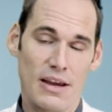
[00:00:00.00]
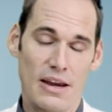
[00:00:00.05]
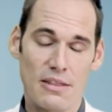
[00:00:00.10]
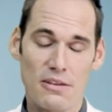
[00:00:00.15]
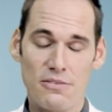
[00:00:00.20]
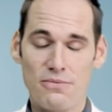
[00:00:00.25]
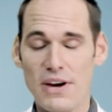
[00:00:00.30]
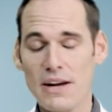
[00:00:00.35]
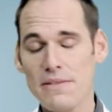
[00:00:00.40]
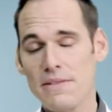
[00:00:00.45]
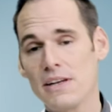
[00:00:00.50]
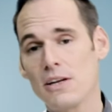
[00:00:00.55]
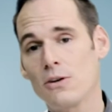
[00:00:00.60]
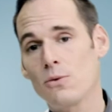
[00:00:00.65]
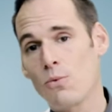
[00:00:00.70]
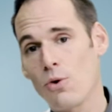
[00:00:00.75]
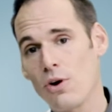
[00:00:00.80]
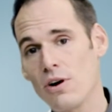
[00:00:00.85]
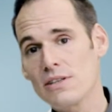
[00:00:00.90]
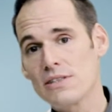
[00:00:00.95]
And the fact that
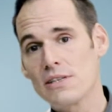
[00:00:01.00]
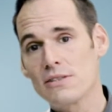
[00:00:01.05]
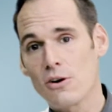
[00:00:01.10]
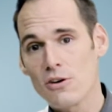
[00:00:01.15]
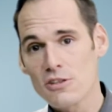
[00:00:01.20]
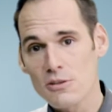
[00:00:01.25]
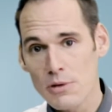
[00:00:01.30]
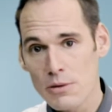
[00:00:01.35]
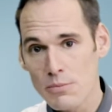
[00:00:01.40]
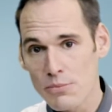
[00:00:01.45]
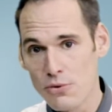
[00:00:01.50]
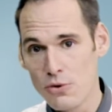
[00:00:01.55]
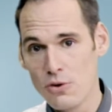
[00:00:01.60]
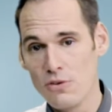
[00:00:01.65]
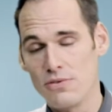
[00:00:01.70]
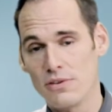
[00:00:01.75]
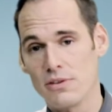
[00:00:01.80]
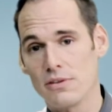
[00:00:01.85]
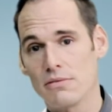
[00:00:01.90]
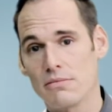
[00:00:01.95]
it works has also been
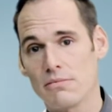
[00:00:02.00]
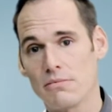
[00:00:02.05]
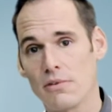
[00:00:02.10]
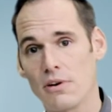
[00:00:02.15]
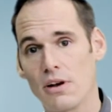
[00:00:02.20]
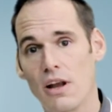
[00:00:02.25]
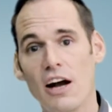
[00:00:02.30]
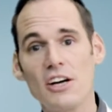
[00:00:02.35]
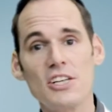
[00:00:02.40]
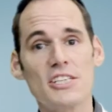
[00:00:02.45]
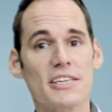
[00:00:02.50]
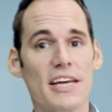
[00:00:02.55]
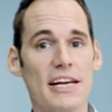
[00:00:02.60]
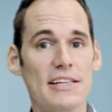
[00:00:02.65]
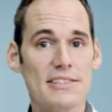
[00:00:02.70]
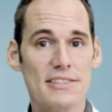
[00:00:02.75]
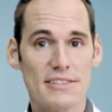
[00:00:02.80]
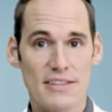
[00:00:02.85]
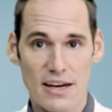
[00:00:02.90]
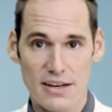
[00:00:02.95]
proven.
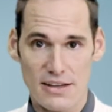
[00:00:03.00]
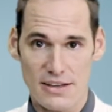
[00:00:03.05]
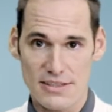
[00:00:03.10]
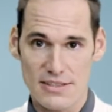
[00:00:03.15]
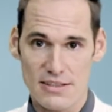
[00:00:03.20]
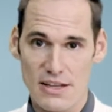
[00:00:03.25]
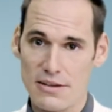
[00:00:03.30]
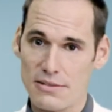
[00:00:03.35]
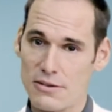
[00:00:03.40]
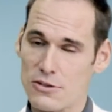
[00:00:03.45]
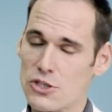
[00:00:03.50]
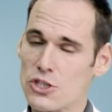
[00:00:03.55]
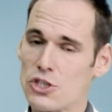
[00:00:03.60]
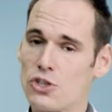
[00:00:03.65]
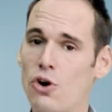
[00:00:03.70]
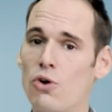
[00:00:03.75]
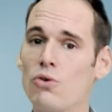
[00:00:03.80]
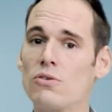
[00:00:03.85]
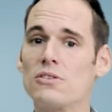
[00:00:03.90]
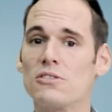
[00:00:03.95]
Large-scale studies like the
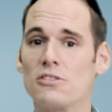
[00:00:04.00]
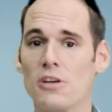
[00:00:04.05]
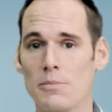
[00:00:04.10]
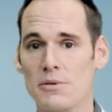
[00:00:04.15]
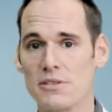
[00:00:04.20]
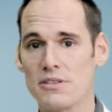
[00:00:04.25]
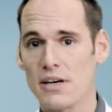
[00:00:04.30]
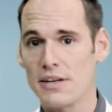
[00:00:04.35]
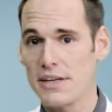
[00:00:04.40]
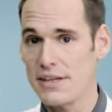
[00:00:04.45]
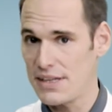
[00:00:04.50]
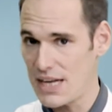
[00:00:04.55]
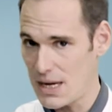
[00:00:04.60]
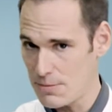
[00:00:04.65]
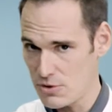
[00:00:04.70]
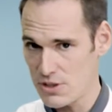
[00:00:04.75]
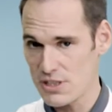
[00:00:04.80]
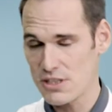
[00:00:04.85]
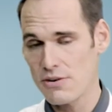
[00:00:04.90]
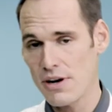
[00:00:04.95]
stroke stop study
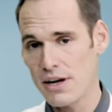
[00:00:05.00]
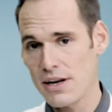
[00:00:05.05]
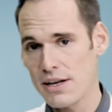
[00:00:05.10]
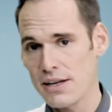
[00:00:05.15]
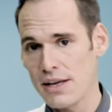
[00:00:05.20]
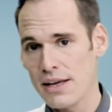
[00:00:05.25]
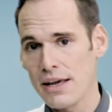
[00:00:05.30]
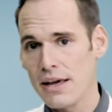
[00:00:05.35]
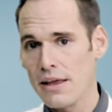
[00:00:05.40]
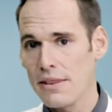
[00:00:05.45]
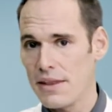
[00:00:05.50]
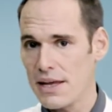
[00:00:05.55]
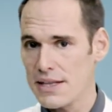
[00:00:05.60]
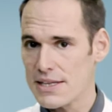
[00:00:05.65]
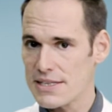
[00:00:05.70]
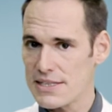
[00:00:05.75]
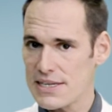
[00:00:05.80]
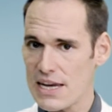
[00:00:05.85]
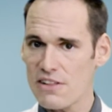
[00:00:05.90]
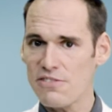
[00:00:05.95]
demonstrated that
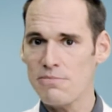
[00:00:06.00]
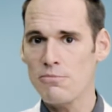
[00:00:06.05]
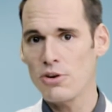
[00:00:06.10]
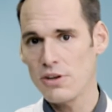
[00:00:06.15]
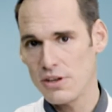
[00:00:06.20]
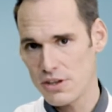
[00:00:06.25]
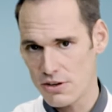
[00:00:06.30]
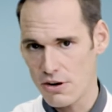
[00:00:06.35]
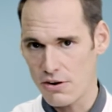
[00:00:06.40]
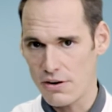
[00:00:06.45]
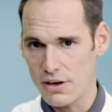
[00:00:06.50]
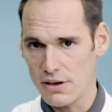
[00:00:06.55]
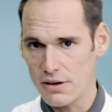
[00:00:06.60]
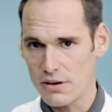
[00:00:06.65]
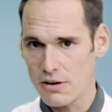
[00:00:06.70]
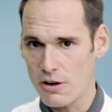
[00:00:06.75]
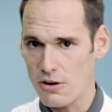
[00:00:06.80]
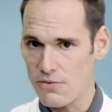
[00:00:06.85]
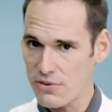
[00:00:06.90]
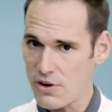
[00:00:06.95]

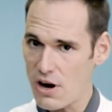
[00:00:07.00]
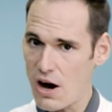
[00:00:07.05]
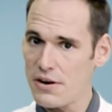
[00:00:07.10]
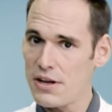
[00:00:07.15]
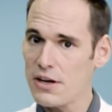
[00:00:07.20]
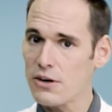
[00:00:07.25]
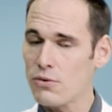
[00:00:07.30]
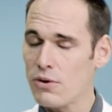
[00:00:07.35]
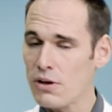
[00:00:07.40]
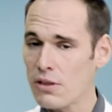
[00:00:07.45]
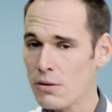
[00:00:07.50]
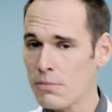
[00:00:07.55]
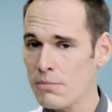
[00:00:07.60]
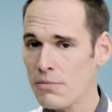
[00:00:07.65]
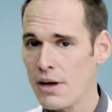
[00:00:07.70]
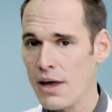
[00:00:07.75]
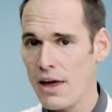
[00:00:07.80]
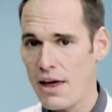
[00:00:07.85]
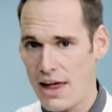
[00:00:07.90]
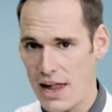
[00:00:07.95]
self-monitoring of cardiac
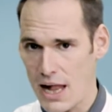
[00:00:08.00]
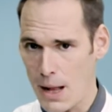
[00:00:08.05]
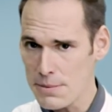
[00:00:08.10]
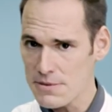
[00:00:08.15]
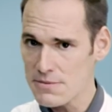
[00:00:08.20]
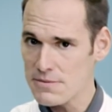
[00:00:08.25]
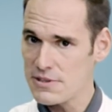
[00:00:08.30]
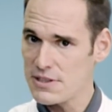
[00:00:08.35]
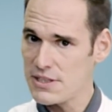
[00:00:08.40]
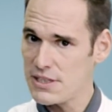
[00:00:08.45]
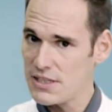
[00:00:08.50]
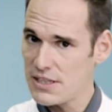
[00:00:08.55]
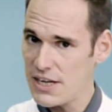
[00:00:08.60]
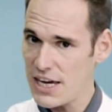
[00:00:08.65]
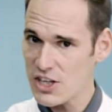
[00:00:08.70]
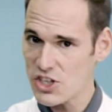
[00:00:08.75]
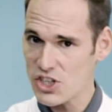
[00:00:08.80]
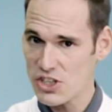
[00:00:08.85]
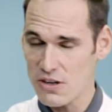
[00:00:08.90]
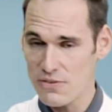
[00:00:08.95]
rhythm helps with the
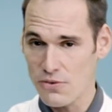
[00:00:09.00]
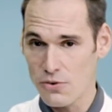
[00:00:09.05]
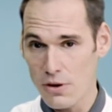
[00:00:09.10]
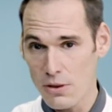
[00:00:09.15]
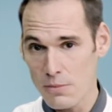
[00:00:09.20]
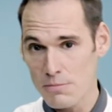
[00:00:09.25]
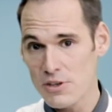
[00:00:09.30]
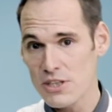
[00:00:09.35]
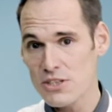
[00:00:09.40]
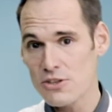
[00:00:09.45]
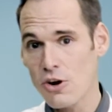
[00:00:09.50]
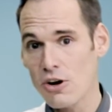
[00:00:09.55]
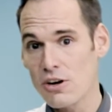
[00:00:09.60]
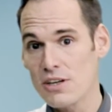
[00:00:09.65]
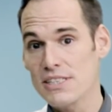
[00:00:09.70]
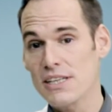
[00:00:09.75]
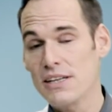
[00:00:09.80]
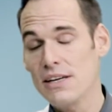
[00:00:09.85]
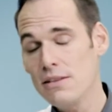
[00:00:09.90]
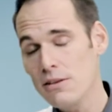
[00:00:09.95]
detection of rhythm
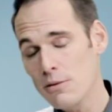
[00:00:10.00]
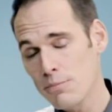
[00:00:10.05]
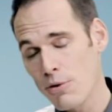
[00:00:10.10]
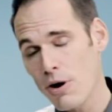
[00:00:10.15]
disorders in the